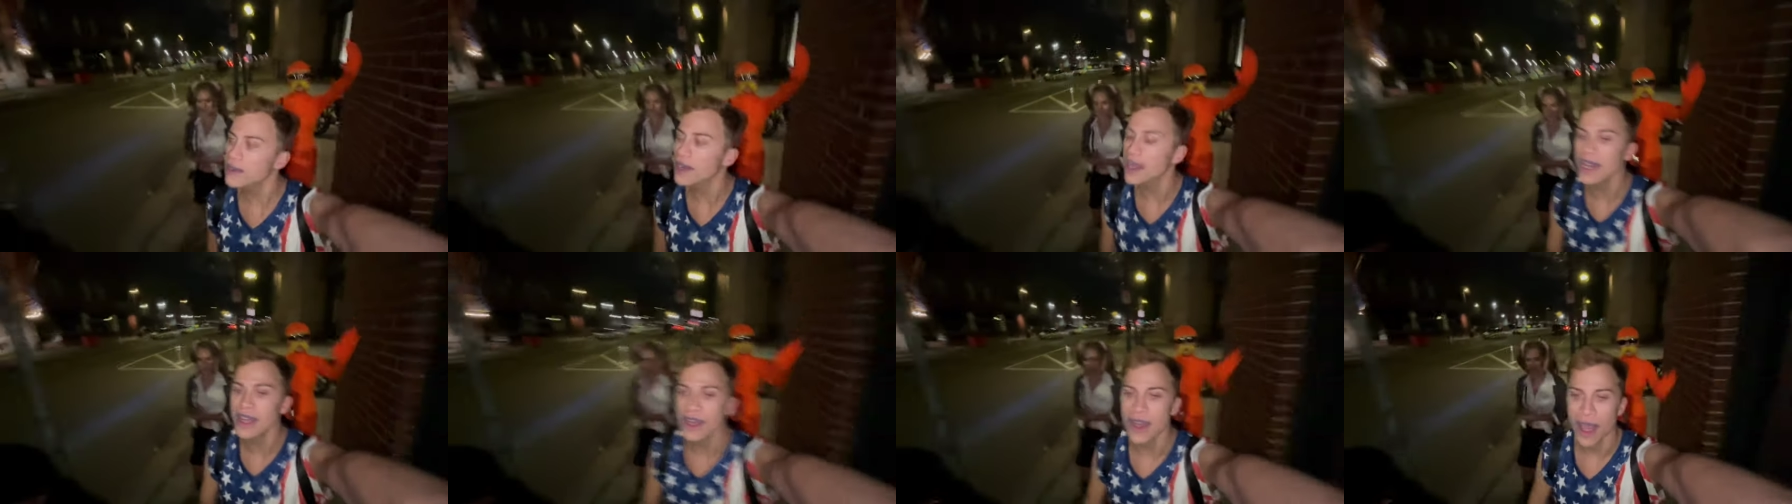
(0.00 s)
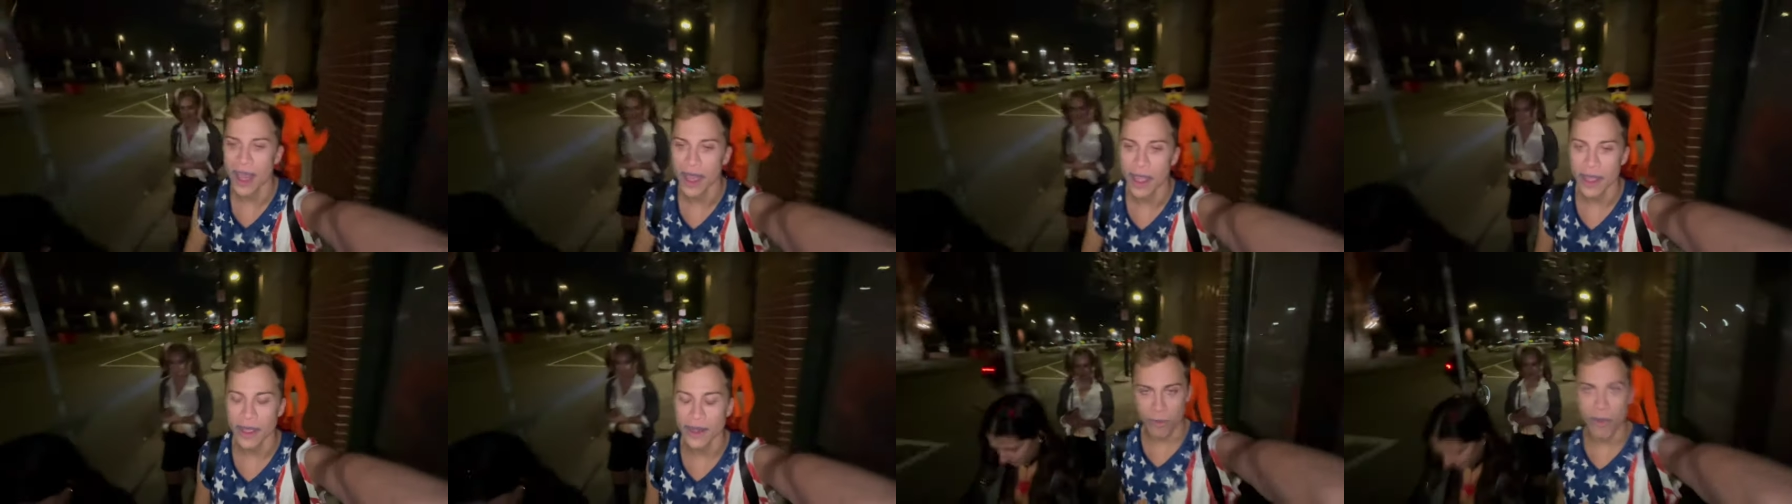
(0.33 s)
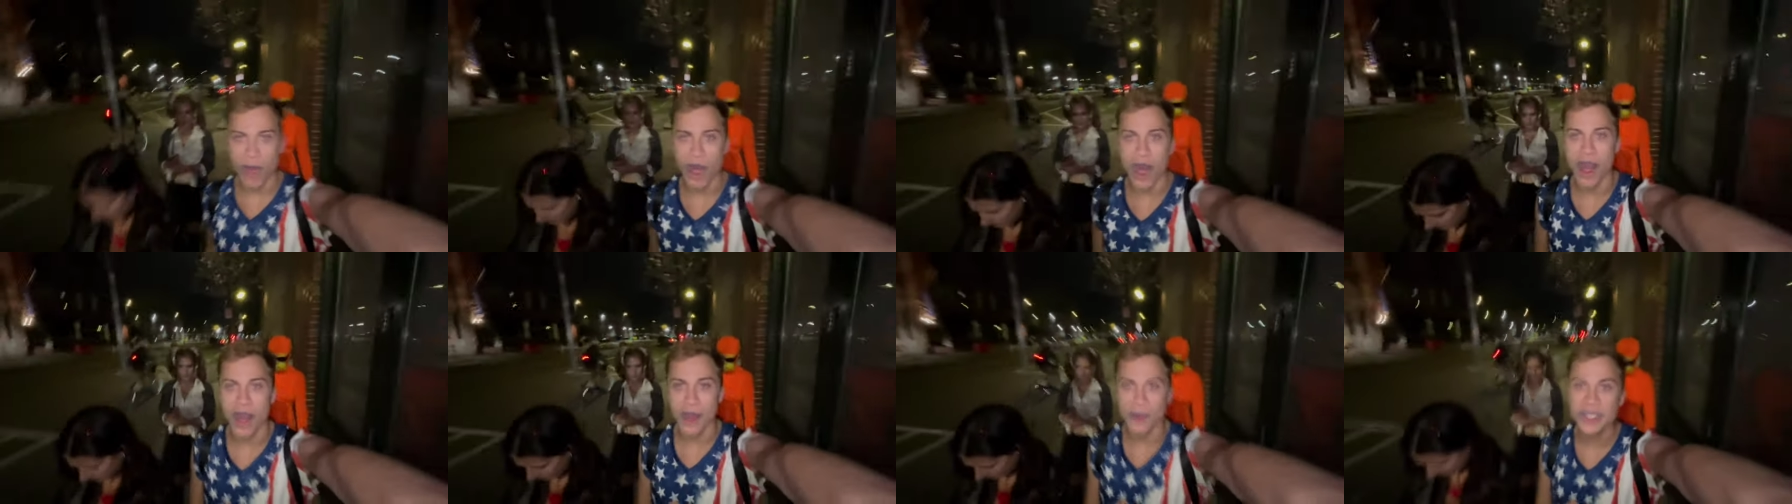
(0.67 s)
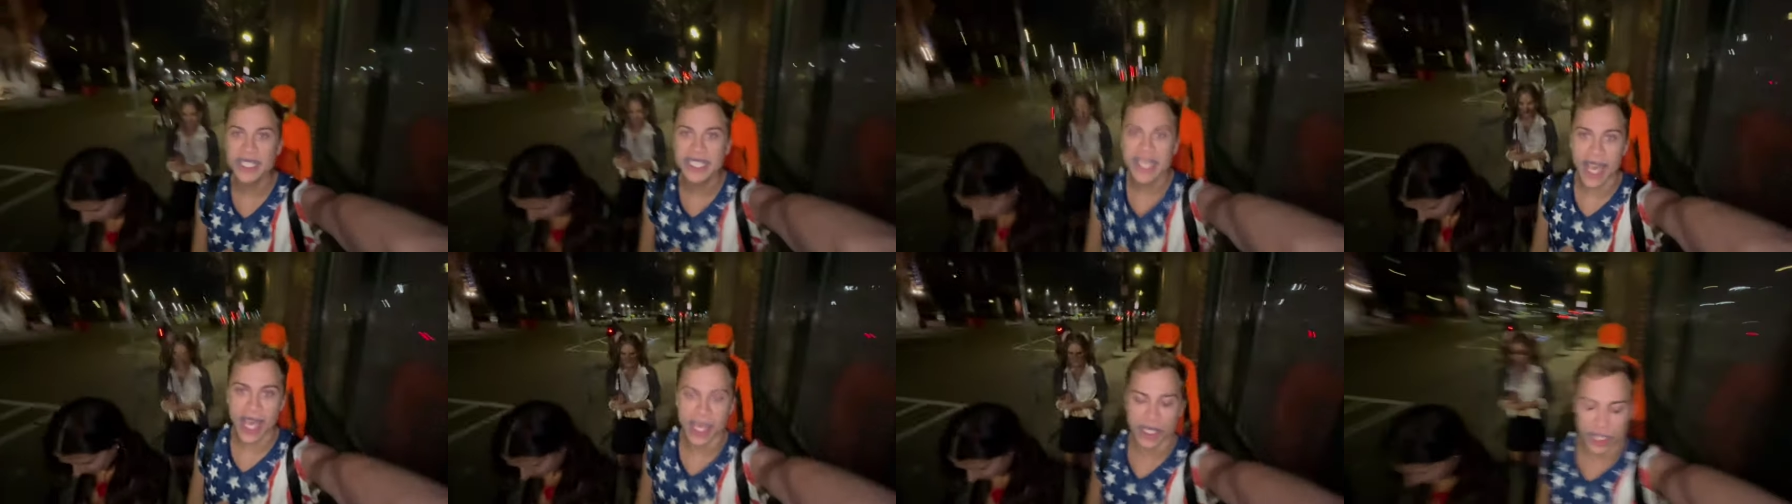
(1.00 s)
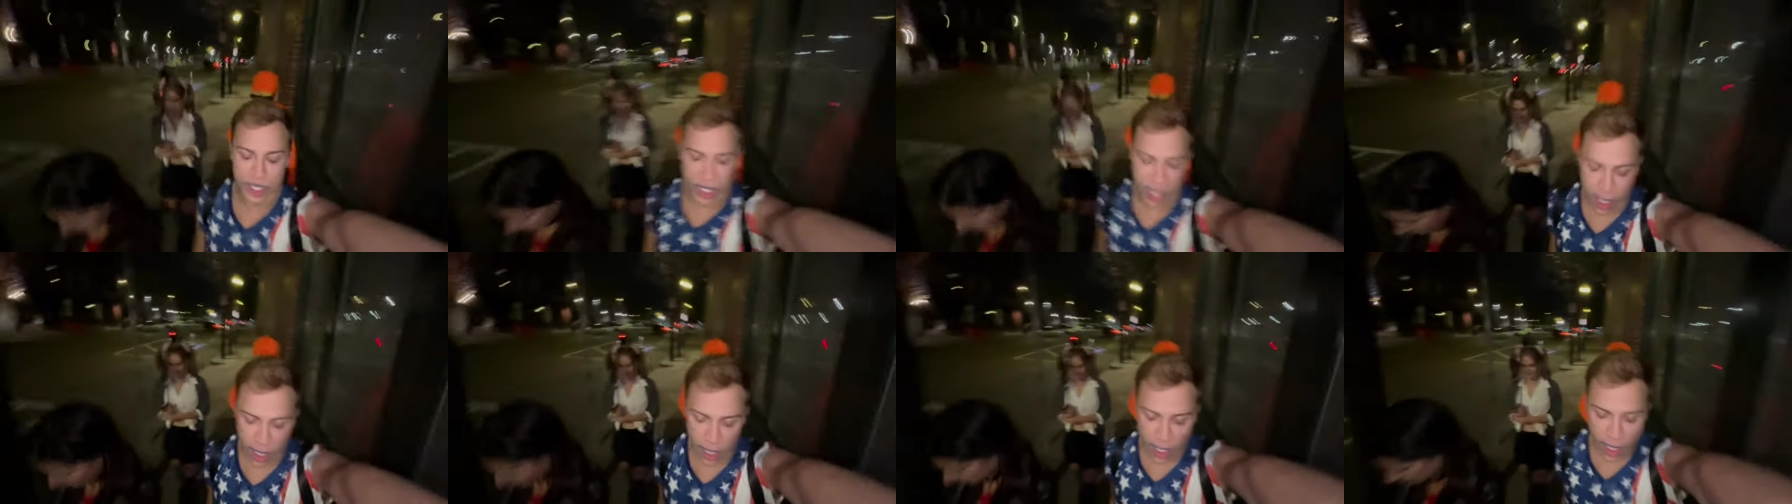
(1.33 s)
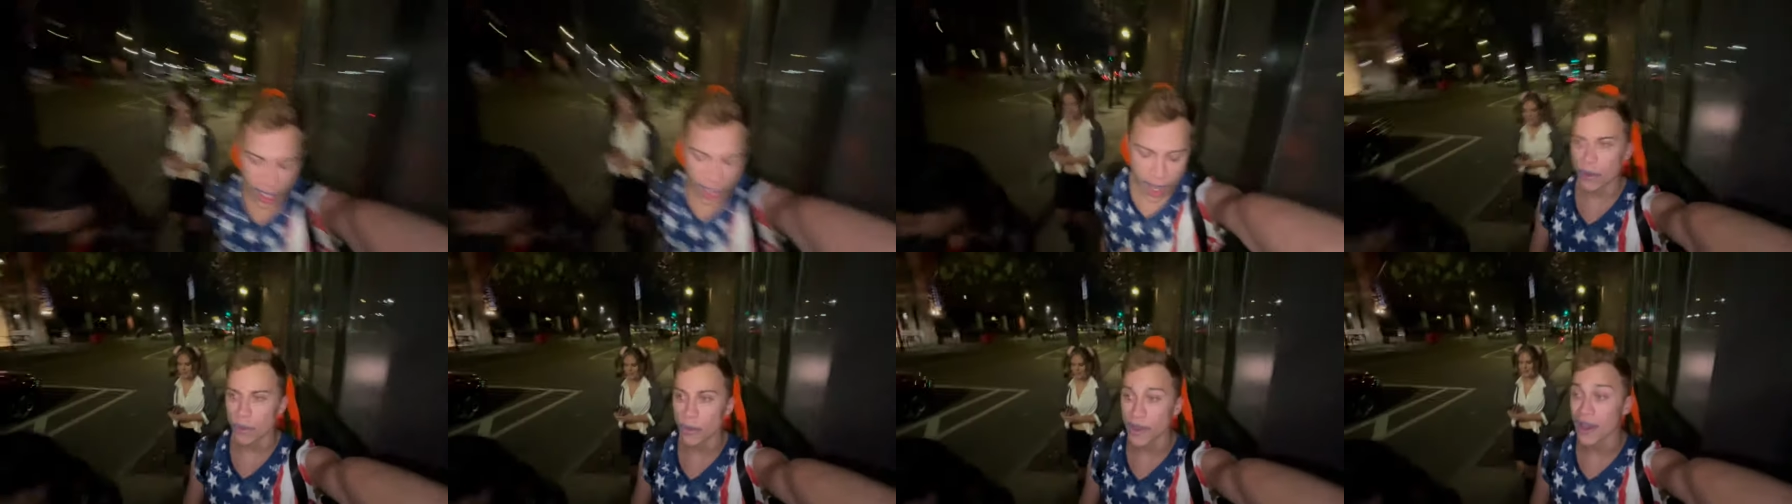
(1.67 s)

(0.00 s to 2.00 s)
great night. I was Kesha.